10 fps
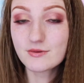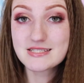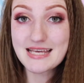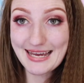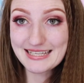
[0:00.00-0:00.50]
So
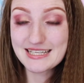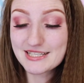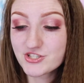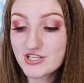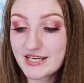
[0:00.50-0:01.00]
it's
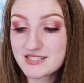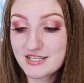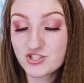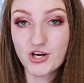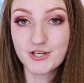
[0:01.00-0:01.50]
18 shades
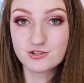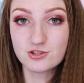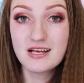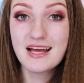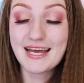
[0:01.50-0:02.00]
in
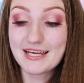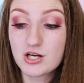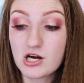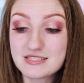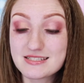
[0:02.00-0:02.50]
total. It
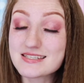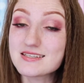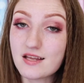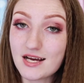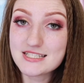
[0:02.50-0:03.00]
costs
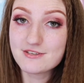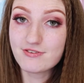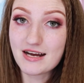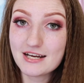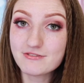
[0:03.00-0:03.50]

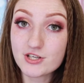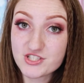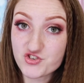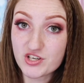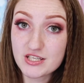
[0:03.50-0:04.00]
95
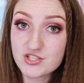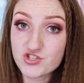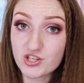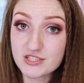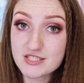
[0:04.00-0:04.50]
Australian
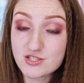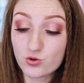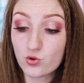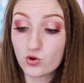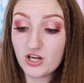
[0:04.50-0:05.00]
dollars,
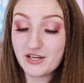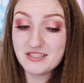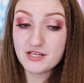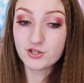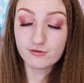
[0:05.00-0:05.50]
or
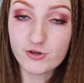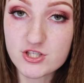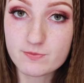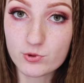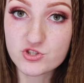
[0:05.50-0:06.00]
your
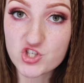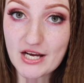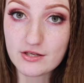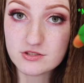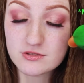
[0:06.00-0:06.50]
firstborn
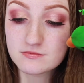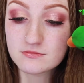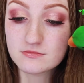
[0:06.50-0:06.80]
child,